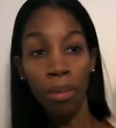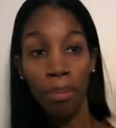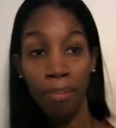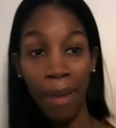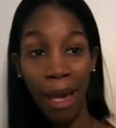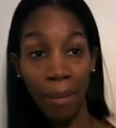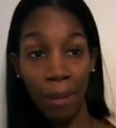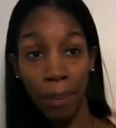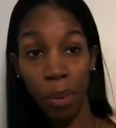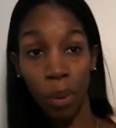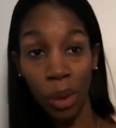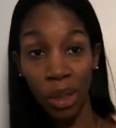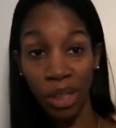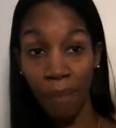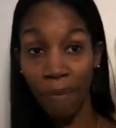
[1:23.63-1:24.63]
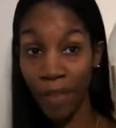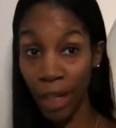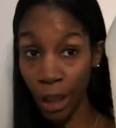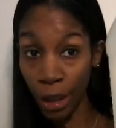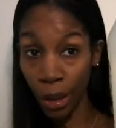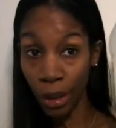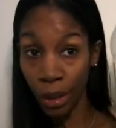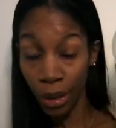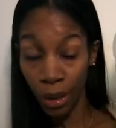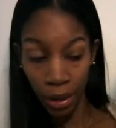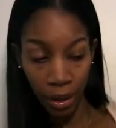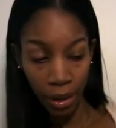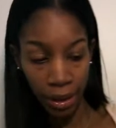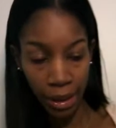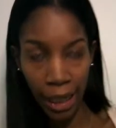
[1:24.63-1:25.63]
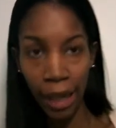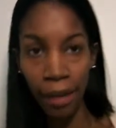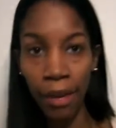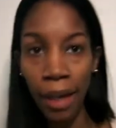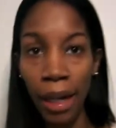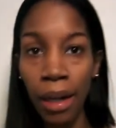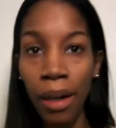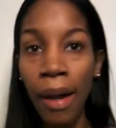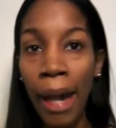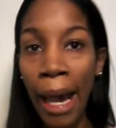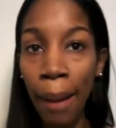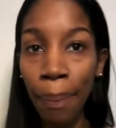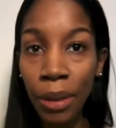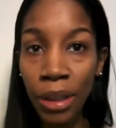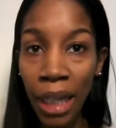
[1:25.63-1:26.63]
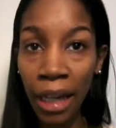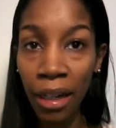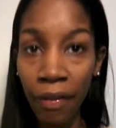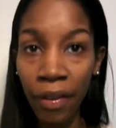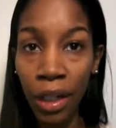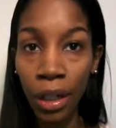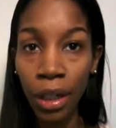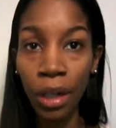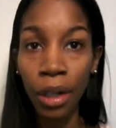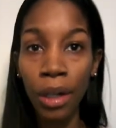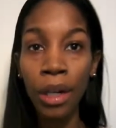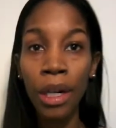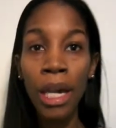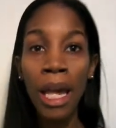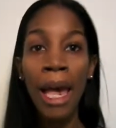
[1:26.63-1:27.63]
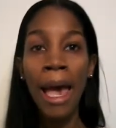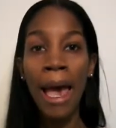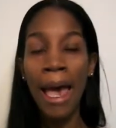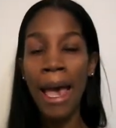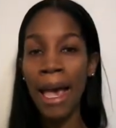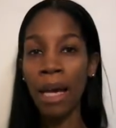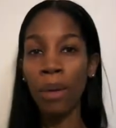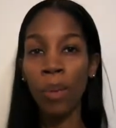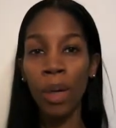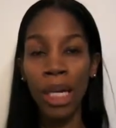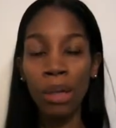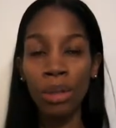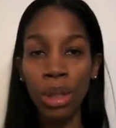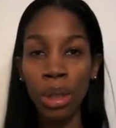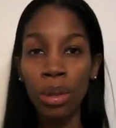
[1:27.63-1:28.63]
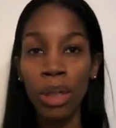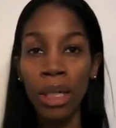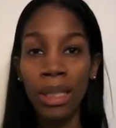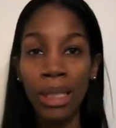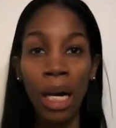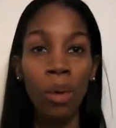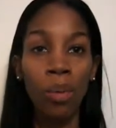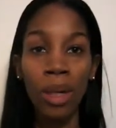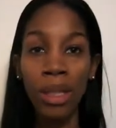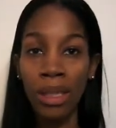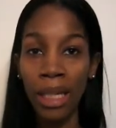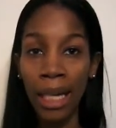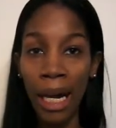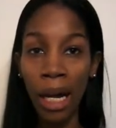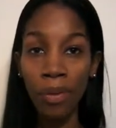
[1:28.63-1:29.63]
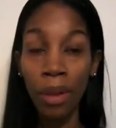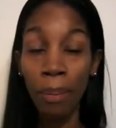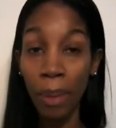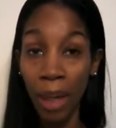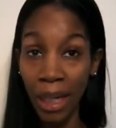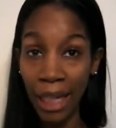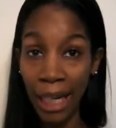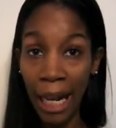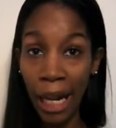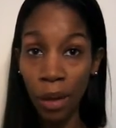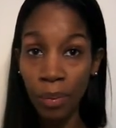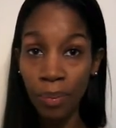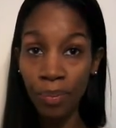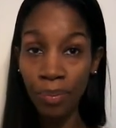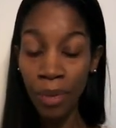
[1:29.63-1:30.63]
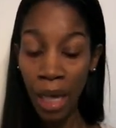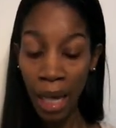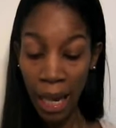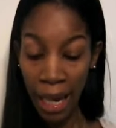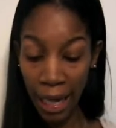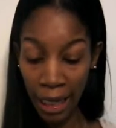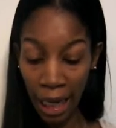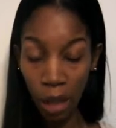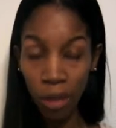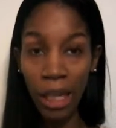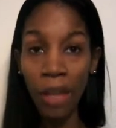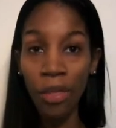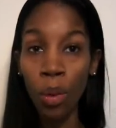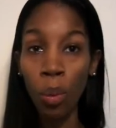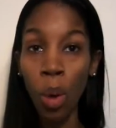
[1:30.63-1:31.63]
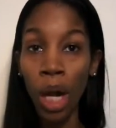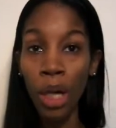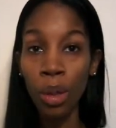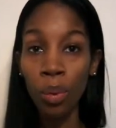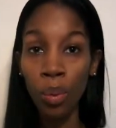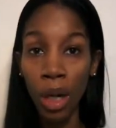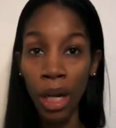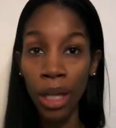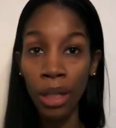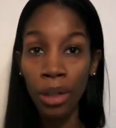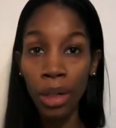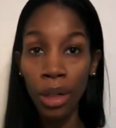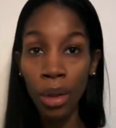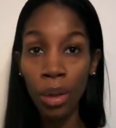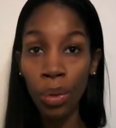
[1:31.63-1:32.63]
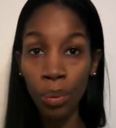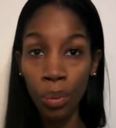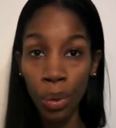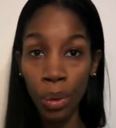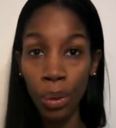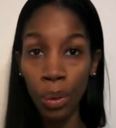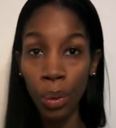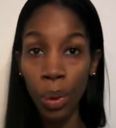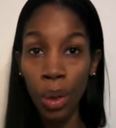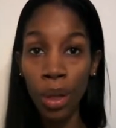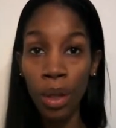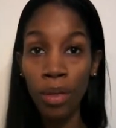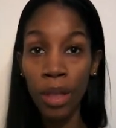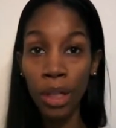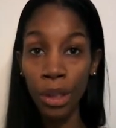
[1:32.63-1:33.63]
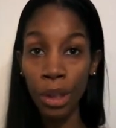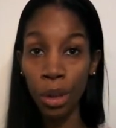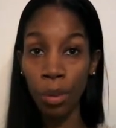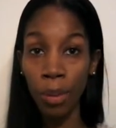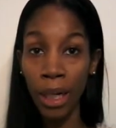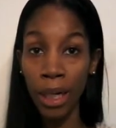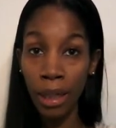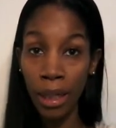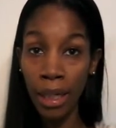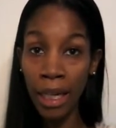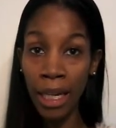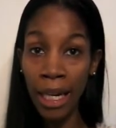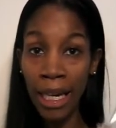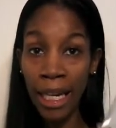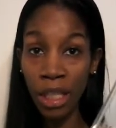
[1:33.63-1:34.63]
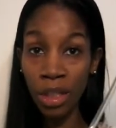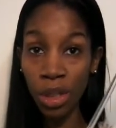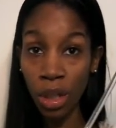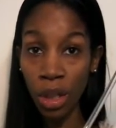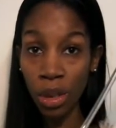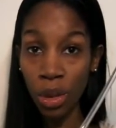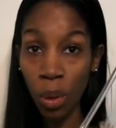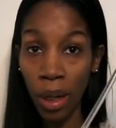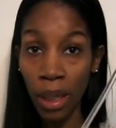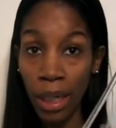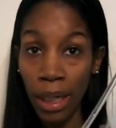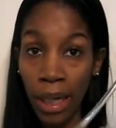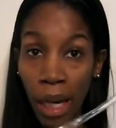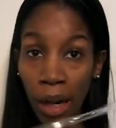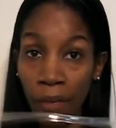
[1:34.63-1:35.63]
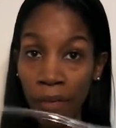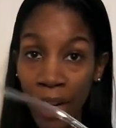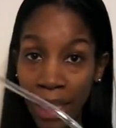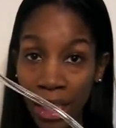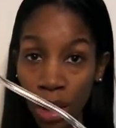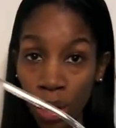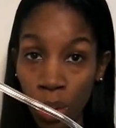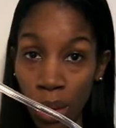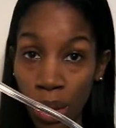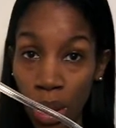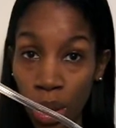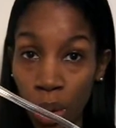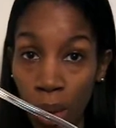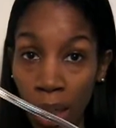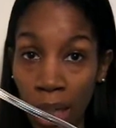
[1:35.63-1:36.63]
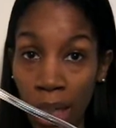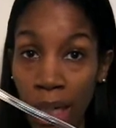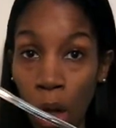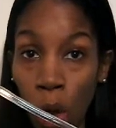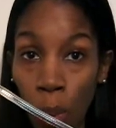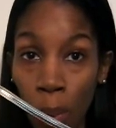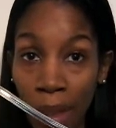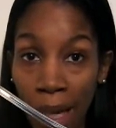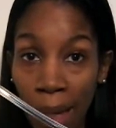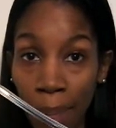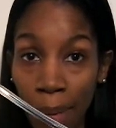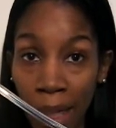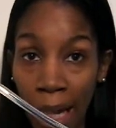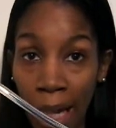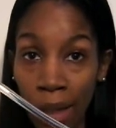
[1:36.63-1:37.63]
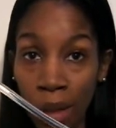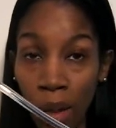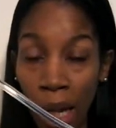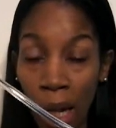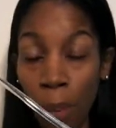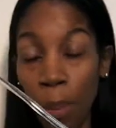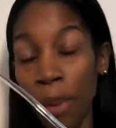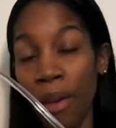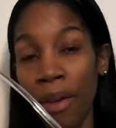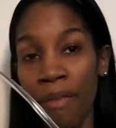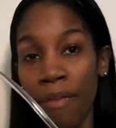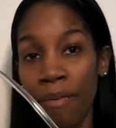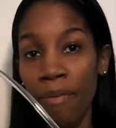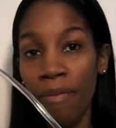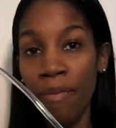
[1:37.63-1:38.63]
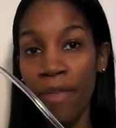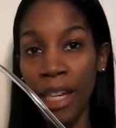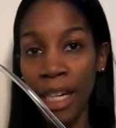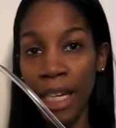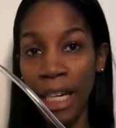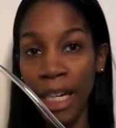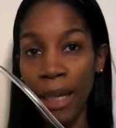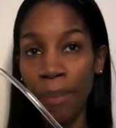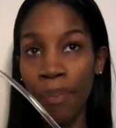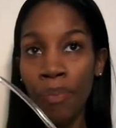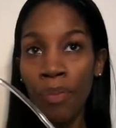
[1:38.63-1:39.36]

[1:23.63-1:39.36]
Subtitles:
maybe pour some vinegar down there, apple cider vinegar, and what I'll do is I'll rinse it out, the bucket out, and I'll let the water run through the tubing into the toilet. I'll face it towards the toilet, open the applicator, open the